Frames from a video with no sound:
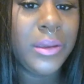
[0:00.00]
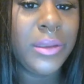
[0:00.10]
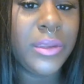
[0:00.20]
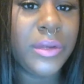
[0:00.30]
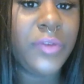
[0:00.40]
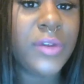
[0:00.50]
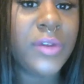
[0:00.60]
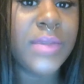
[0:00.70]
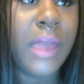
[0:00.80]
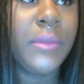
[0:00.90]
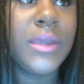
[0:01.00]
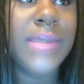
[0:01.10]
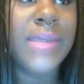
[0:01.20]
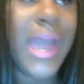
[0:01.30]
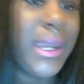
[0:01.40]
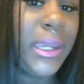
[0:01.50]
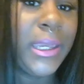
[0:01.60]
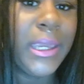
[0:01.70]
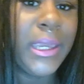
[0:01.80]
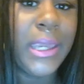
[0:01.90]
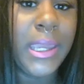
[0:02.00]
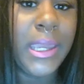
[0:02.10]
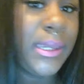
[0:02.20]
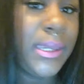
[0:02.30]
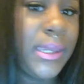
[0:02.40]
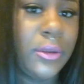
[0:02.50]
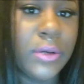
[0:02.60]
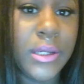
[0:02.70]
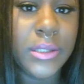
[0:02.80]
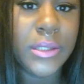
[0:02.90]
than the first time, because I didn't get any keloids,